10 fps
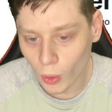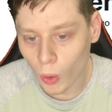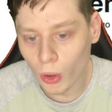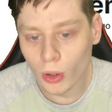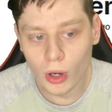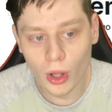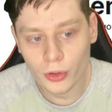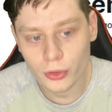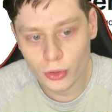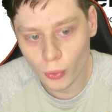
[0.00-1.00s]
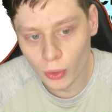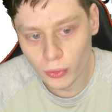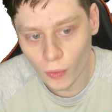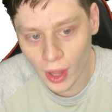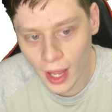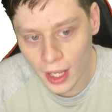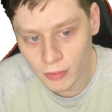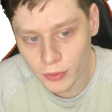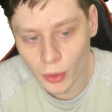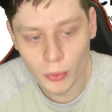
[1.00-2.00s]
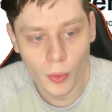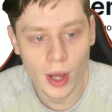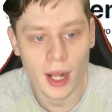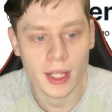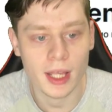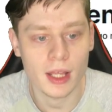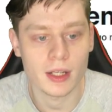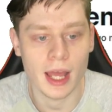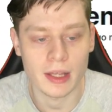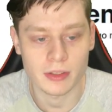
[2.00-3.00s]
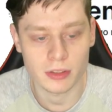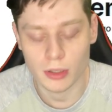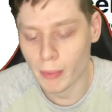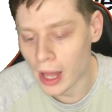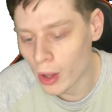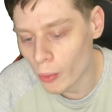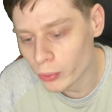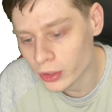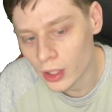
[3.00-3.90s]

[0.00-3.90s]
are other tutorials online. If you don't know how to get access to BIOS,